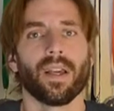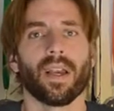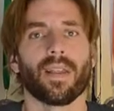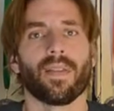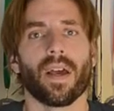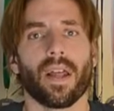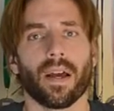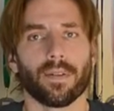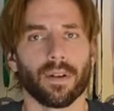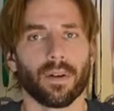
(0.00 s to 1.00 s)
and then
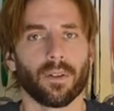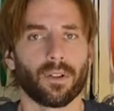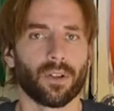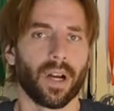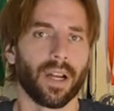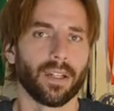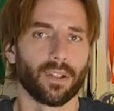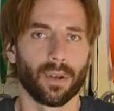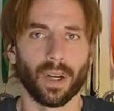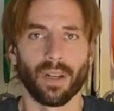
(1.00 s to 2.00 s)
as I was trying to
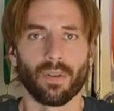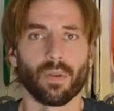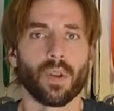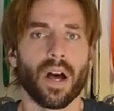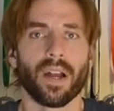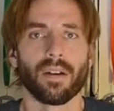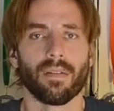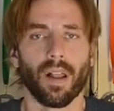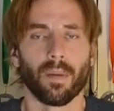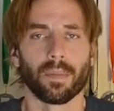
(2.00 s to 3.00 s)
train through that,
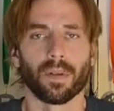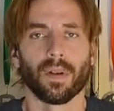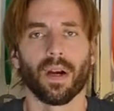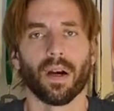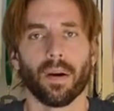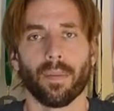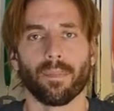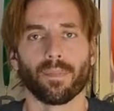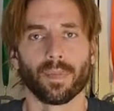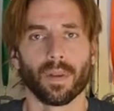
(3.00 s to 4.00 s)
developed um,